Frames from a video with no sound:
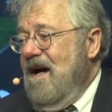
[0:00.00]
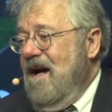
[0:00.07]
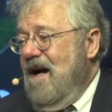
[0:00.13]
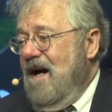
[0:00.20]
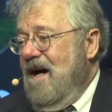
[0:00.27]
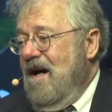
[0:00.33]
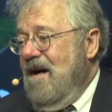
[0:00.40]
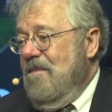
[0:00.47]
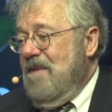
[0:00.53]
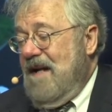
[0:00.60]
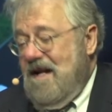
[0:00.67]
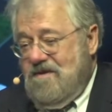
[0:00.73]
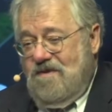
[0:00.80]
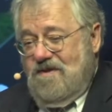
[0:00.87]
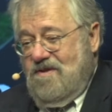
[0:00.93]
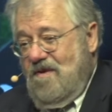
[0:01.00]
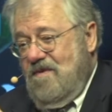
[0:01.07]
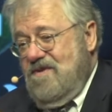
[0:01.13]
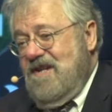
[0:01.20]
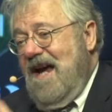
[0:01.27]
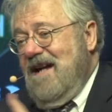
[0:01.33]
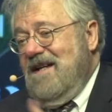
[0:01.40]
Uh, but as we saw
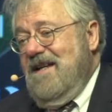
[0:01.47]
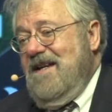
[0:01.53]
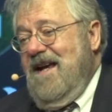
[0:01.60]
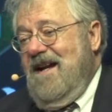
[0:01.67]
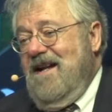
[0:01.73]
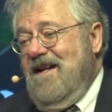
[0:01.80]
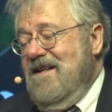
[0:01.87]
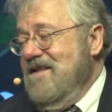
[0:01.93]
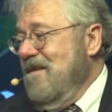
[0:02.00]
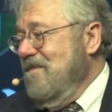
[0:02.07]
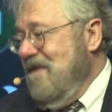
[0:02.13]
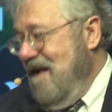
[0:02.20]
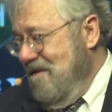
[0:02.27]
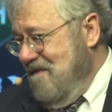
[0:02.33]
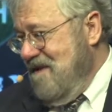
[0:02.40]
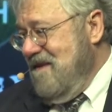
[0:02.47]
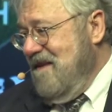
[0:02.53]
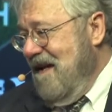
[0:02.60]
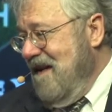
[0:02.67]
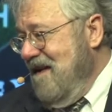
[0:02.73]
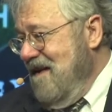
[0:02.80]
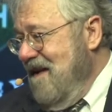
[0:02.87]
with Jackie Kennedy, sometimes
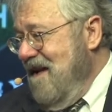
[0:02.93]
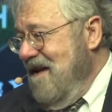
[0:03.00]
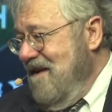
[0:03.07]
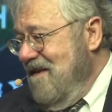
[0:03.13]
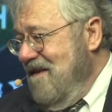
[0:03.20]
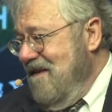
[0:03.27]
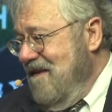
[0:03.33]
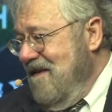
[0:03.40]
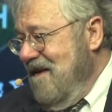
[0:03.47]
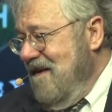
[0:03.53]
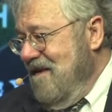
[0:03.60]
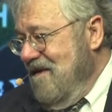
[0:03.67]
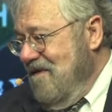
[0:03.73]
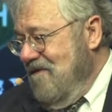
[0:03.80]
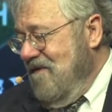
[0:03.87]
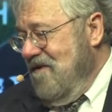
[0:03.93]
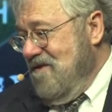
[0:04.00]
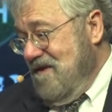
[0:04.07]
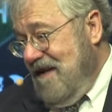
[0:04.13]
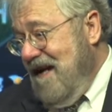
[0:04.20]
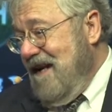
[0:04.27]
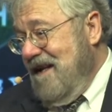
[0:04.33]
they, the, the
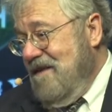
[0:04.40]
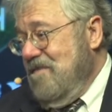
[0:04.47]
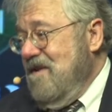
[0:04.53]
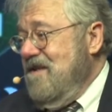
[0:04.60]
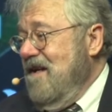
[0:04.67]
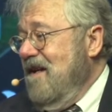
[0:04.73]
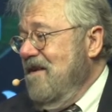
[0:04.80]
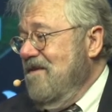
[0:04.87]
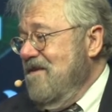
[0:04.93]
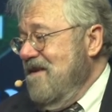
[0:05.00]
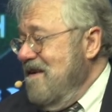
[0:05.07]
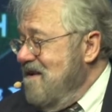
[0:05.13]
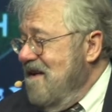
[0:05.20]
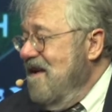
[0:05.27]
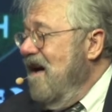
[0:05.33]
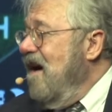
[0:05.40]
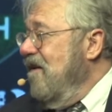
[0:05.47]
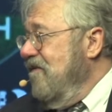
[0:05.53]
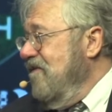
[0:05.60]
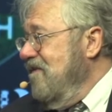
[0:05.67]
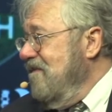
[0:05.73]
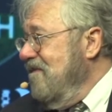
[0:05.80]
First Lady in particular says,
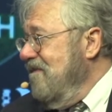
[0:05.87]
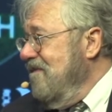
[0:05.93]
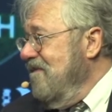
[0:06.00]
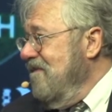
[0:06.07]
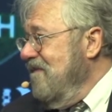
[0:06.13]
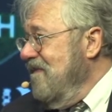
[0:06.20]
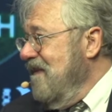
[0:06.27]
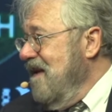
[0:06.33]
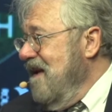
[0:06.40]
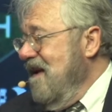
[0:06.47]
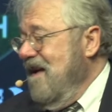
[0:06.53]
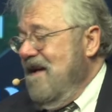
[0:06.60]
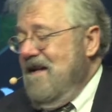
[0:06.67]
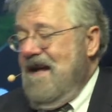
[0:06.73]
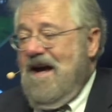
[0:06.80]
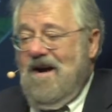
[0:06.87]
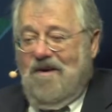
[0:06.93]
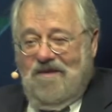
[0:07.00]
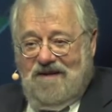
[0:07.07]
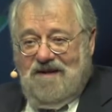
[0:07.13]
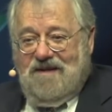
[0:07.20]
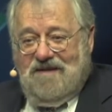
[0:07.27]
enough.
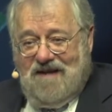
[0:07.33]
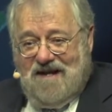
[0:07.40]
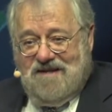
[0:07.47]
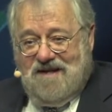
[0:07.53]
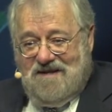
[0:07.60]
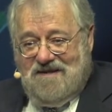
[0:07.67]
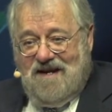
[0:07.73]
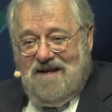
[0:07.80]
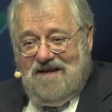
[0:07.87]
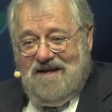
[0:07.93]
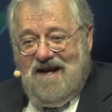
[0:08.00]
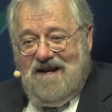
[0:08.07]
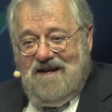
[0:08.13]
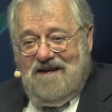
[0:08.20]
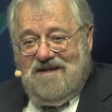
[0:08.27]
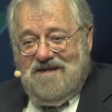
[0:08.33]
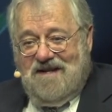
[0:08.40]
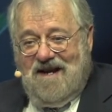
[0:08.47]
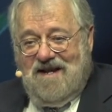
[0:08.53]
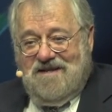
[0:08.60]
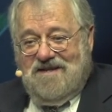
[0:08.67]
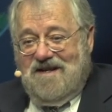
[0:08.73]
Now, in, as I said, in Kennedy's
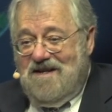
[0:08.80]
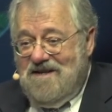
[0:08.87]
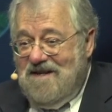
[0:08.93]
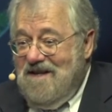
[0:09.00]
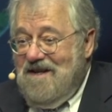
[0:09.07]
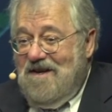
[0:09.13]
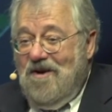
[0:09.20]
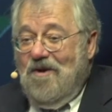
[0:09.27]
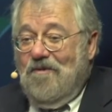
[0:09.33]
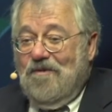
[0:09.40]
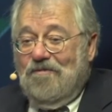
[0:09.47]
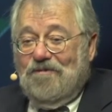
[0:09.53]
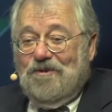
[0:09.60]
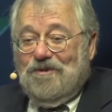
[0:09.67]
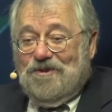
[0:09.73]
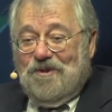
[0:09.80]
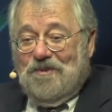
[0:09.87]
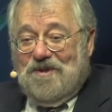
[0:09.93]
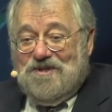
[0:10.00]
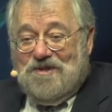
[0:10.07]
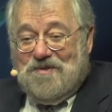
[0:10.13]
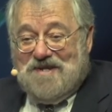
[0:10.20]
case, he, he overruled her
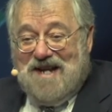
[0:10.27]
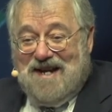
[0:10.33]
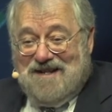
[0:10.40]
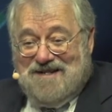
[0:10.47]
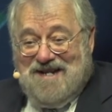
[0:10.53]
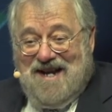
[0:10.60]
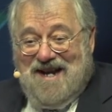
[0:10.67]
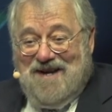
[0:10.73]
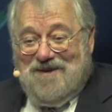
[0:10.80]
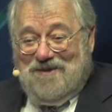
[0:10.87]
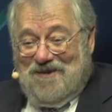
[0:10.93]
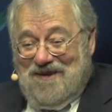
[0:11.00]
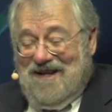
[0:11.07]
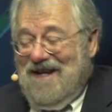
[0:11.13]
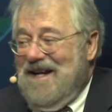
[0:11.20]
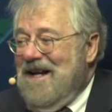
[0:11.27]
when she was out of town.